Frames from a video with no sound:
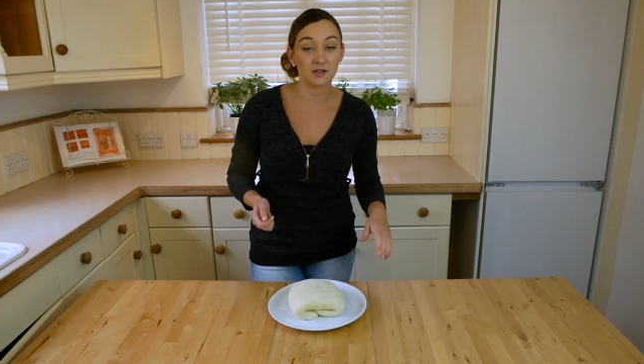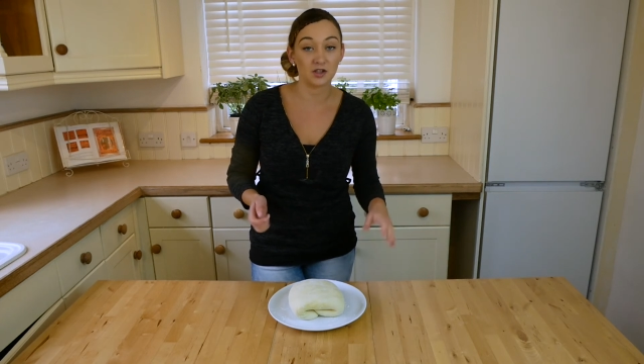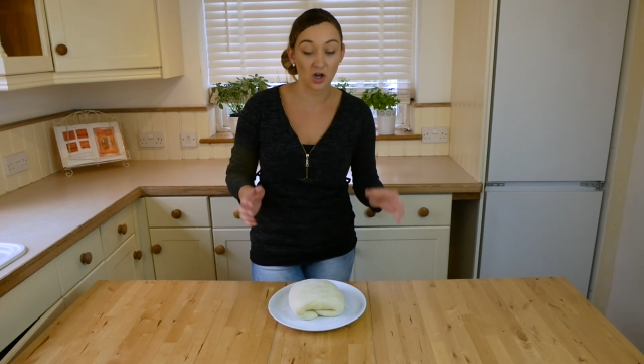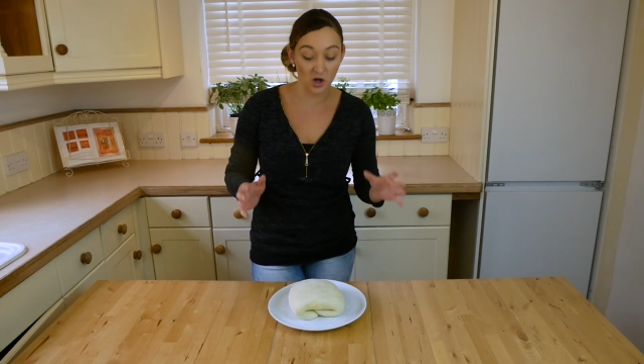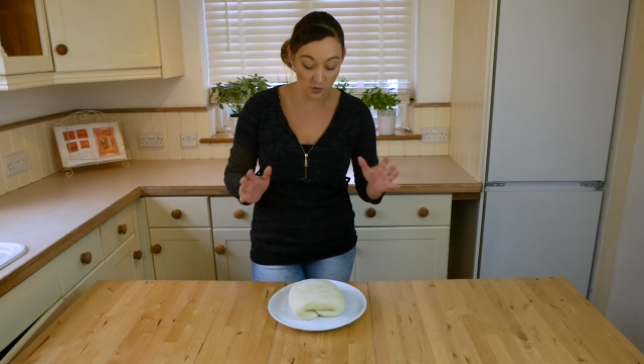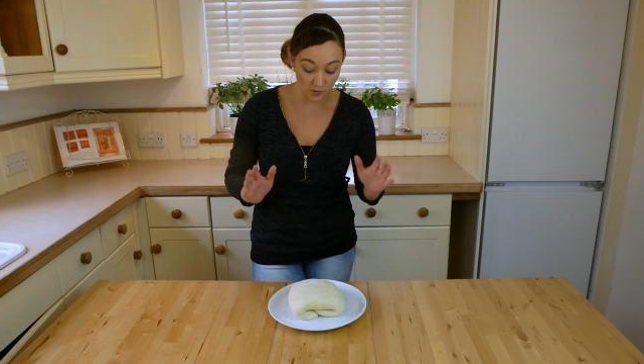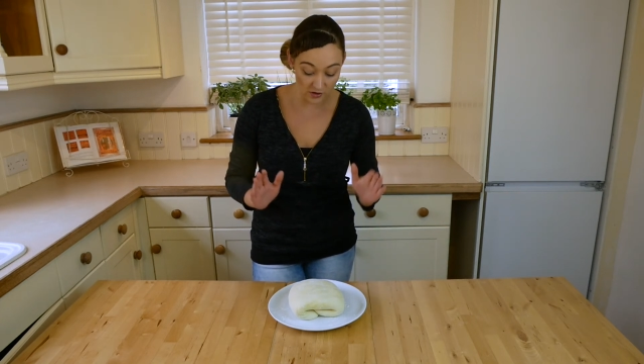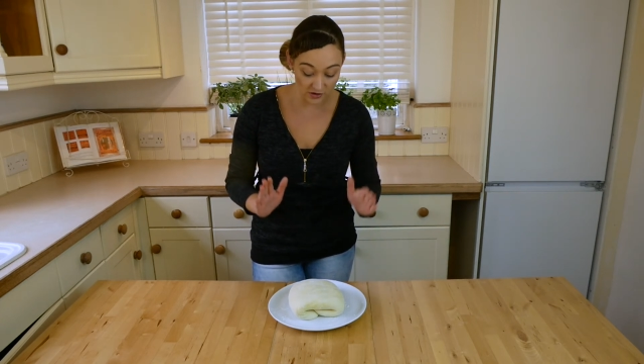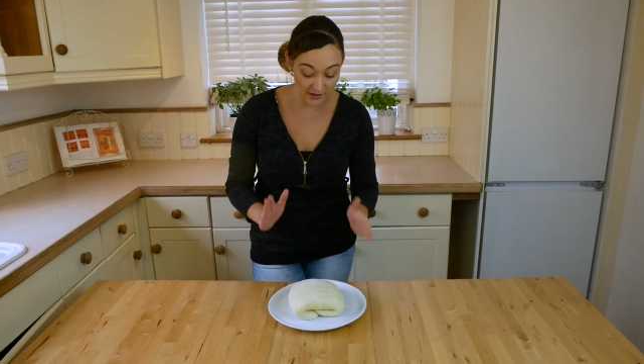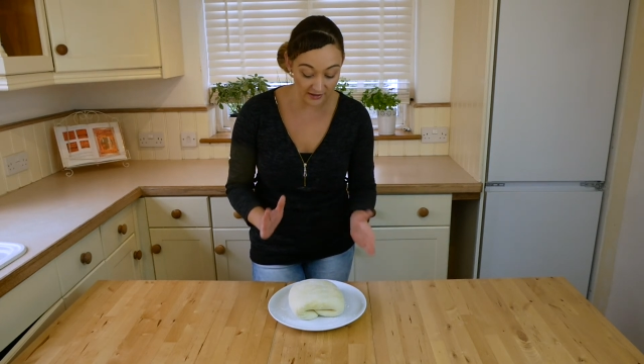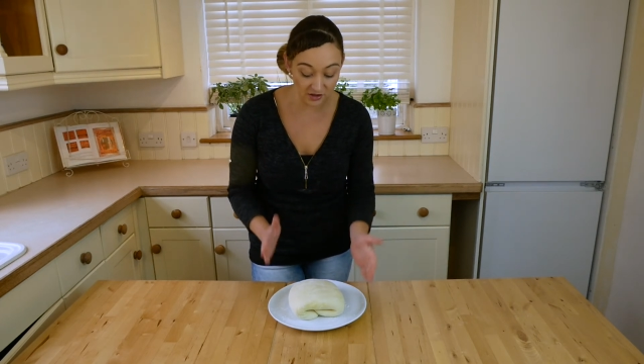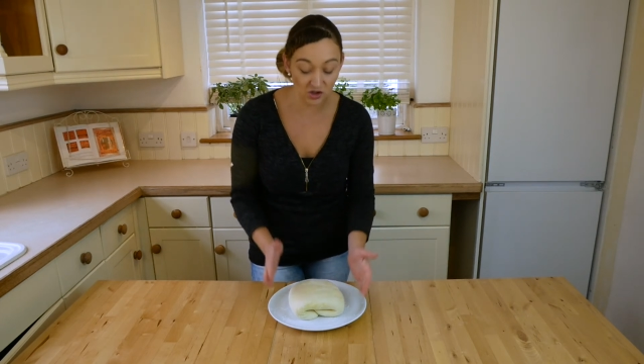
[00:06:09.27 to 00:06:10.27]
So
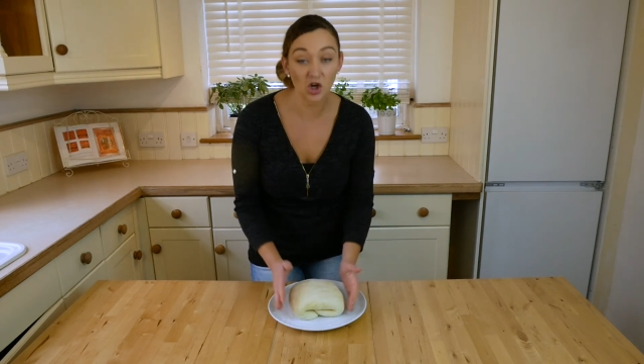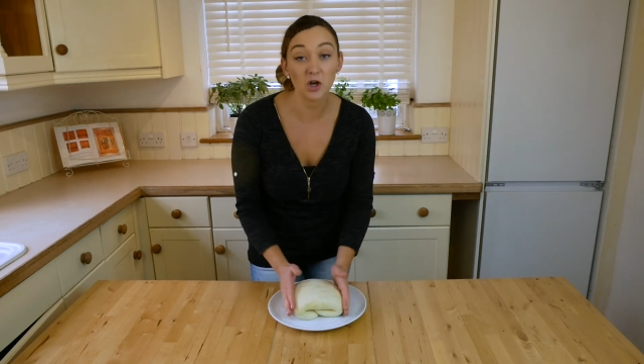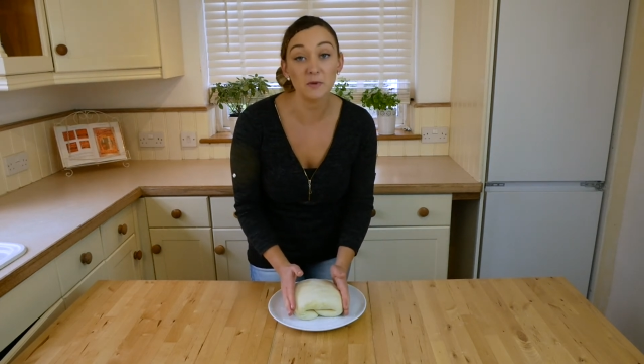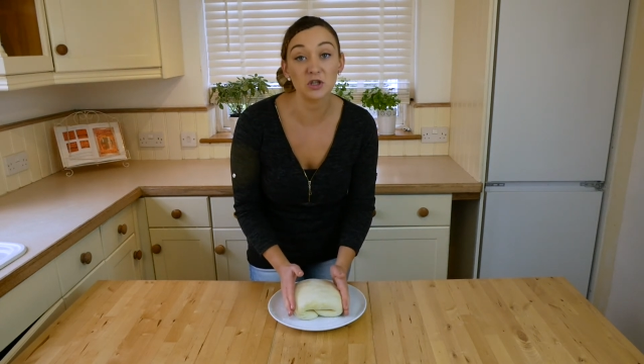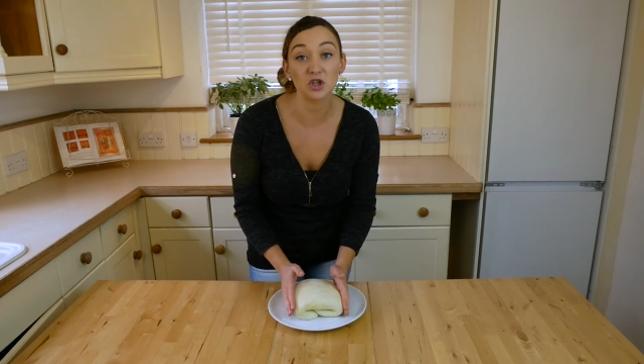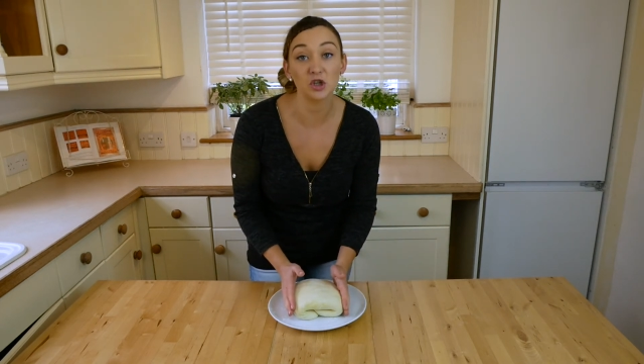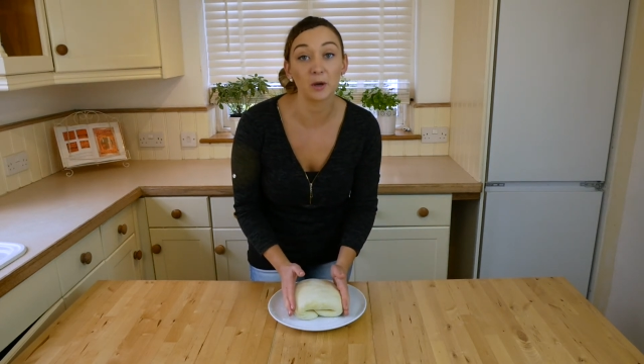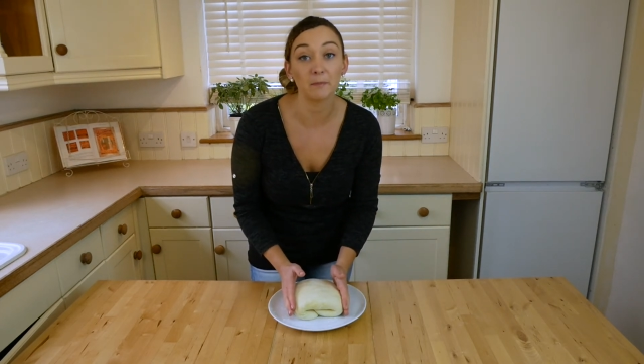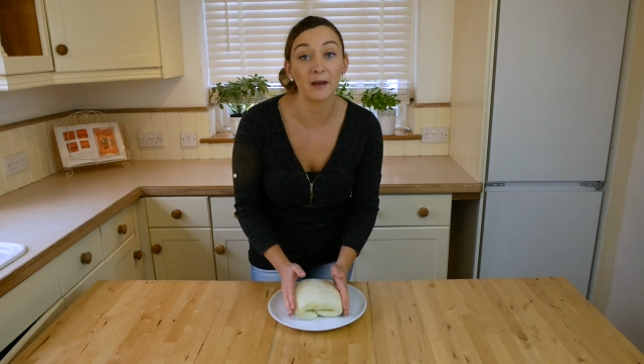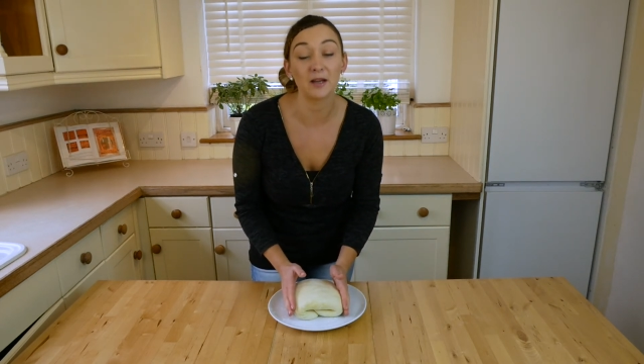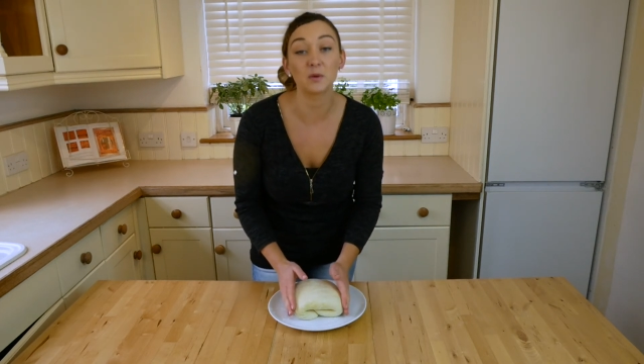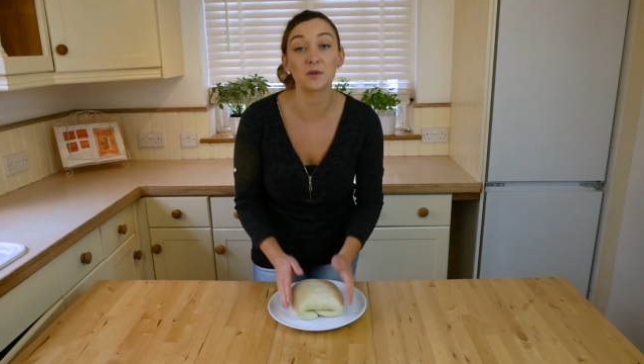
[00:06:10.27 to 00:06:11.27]
there's so much you can
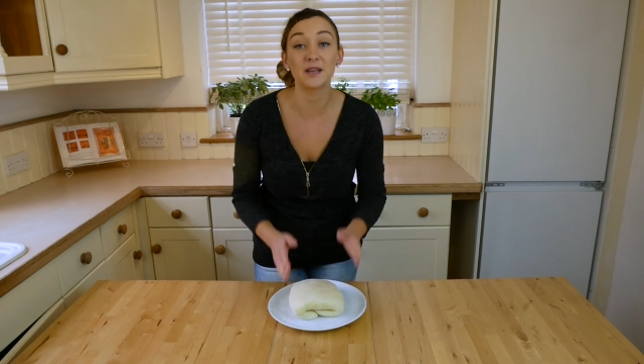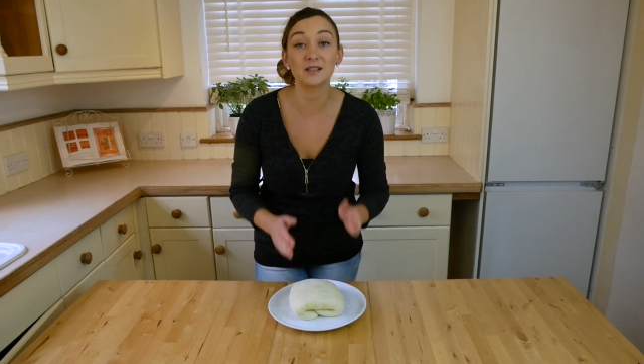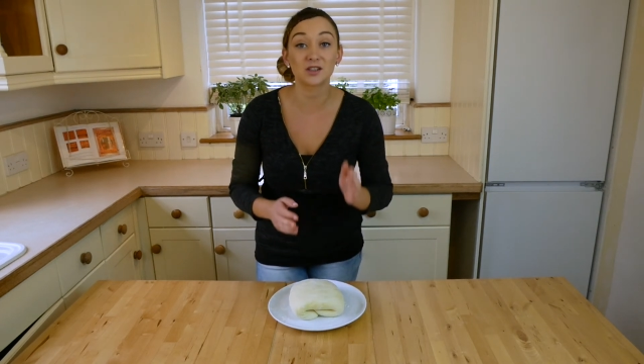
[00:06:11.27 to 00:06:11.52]
make with it.